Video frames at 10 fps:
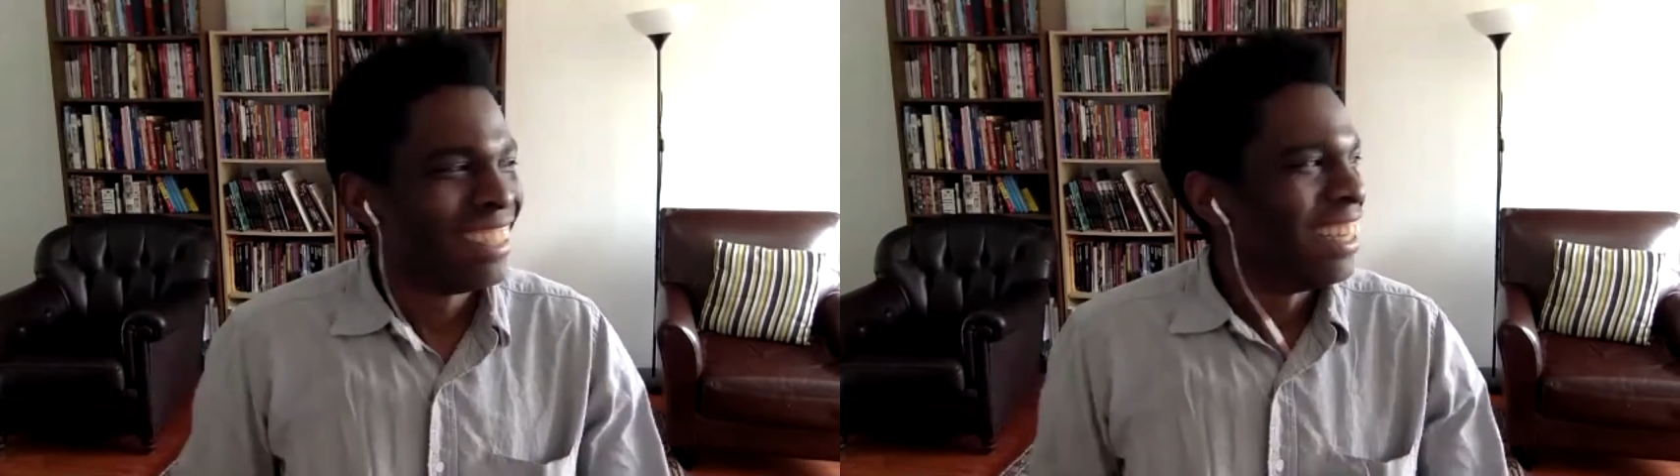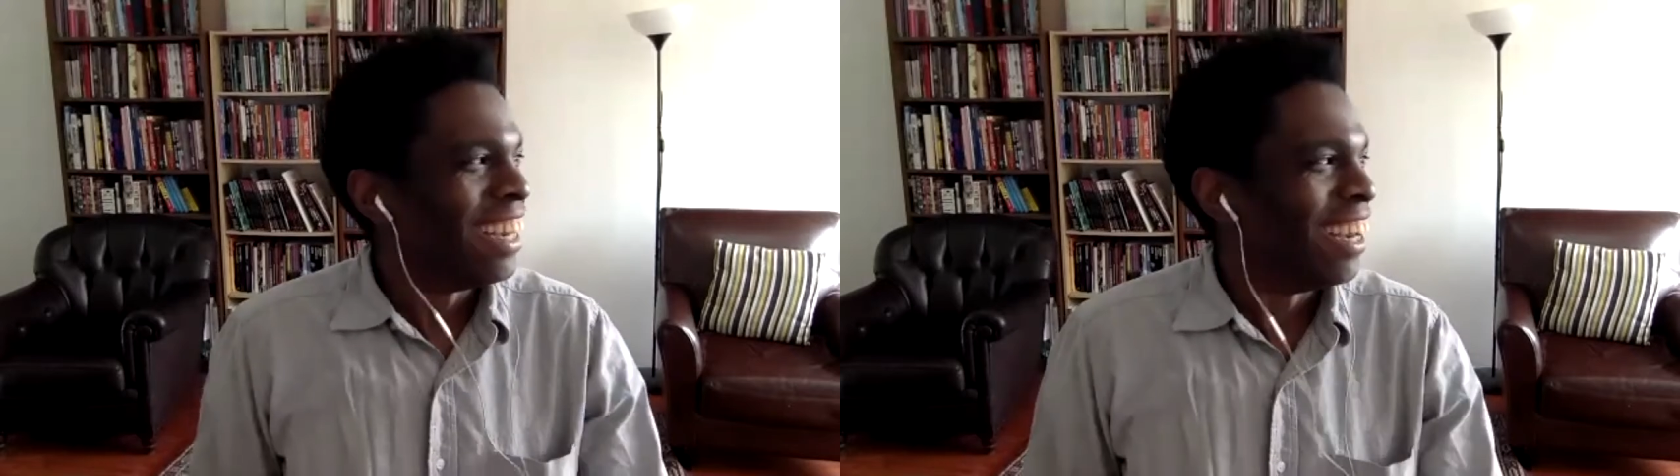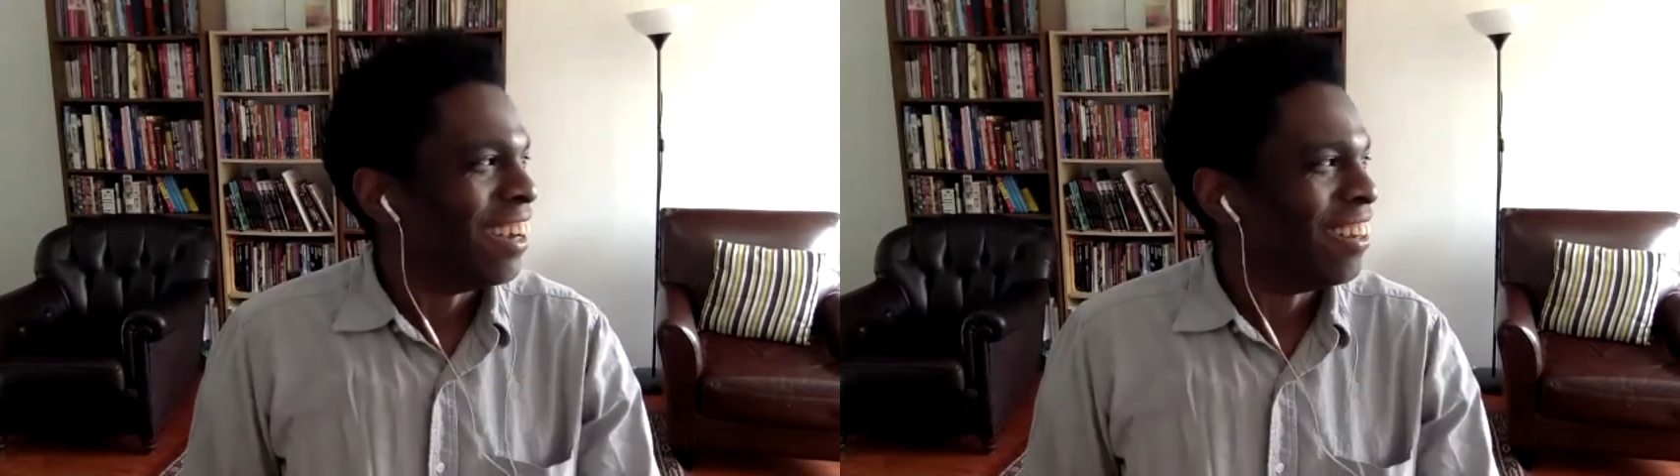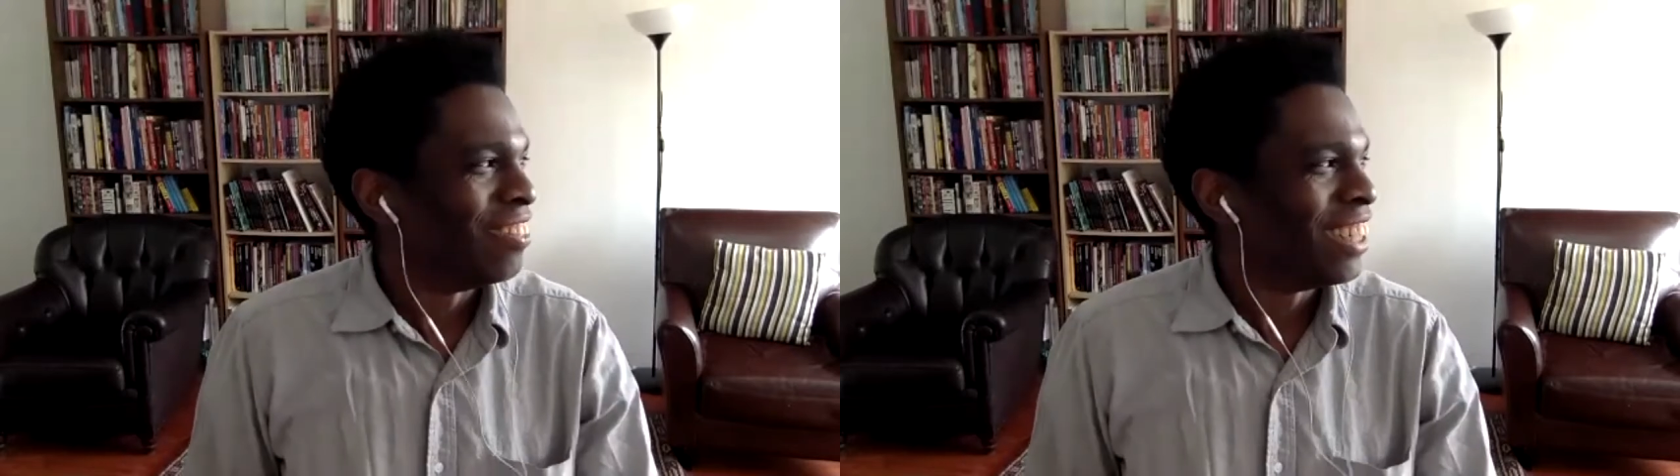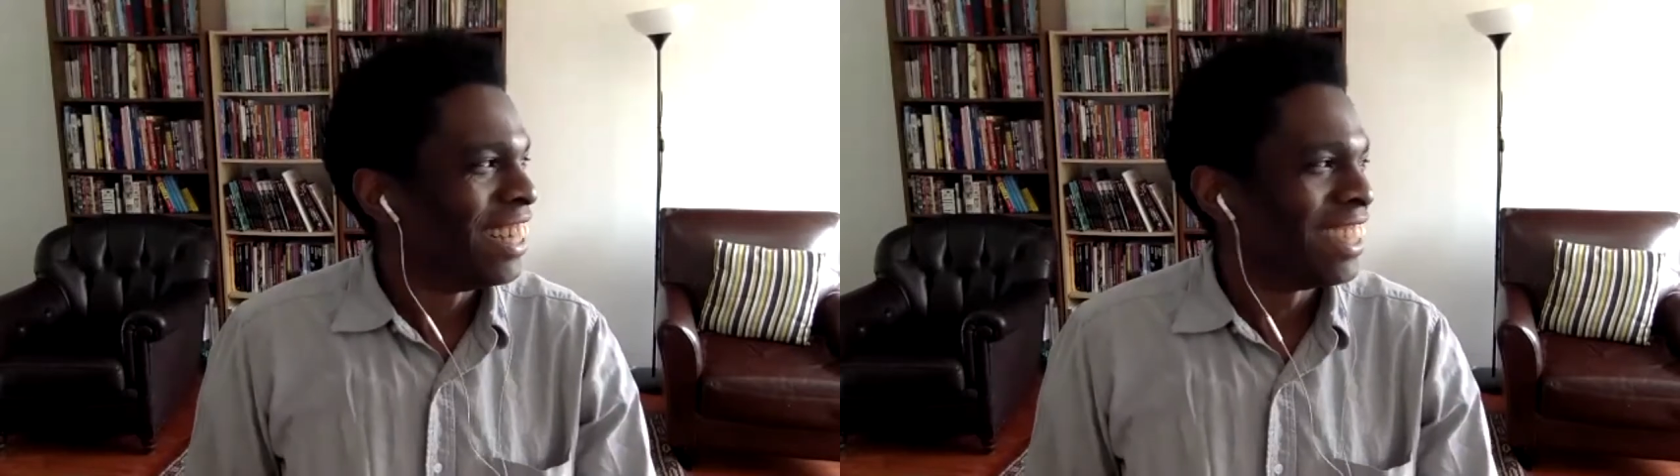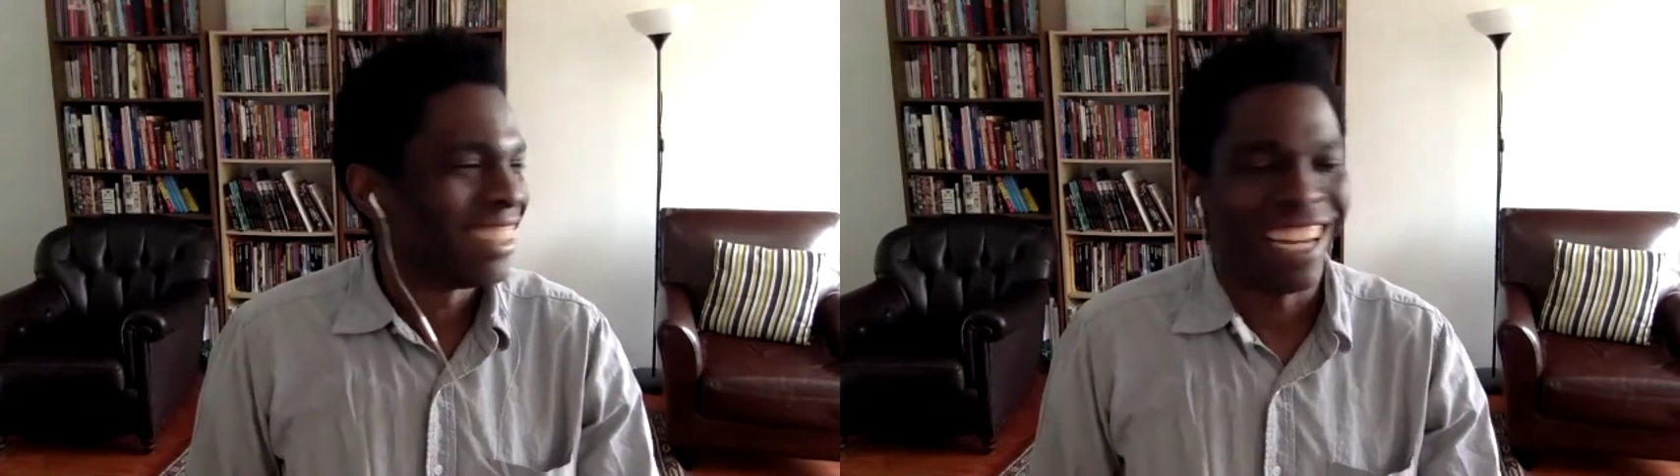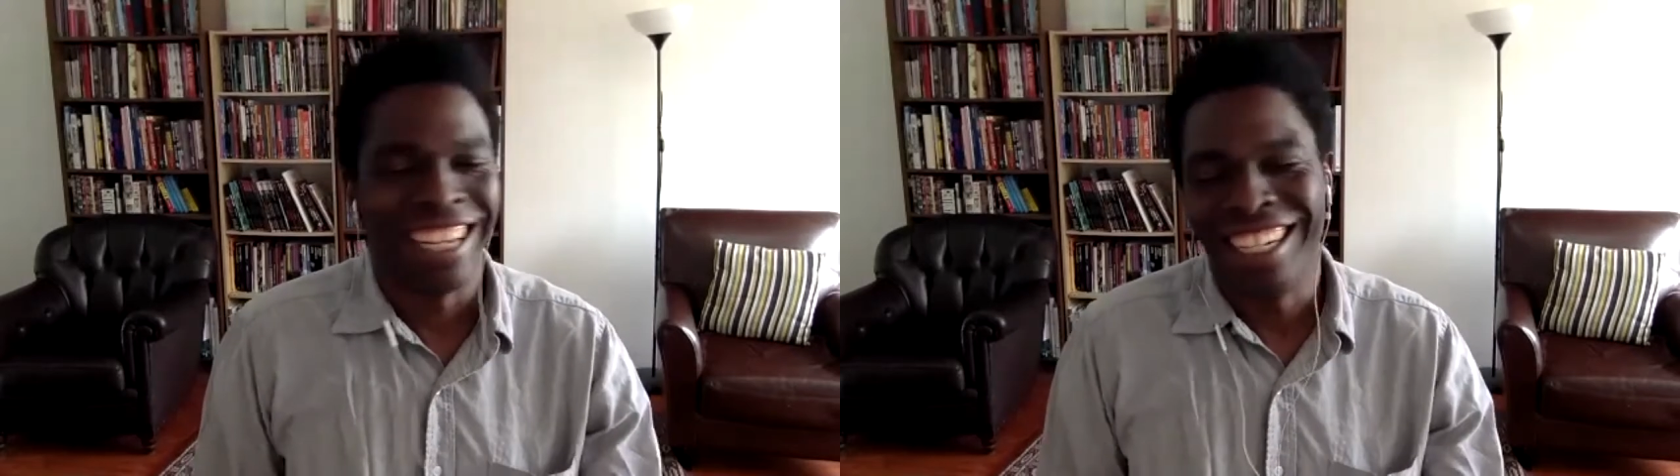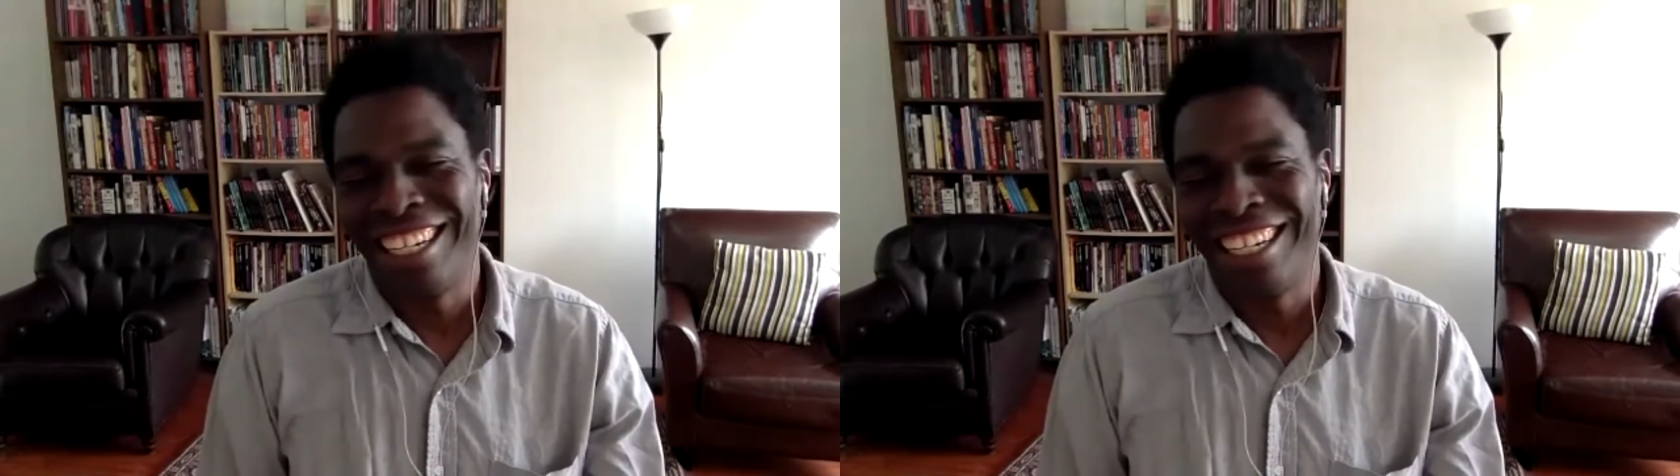and really exciting.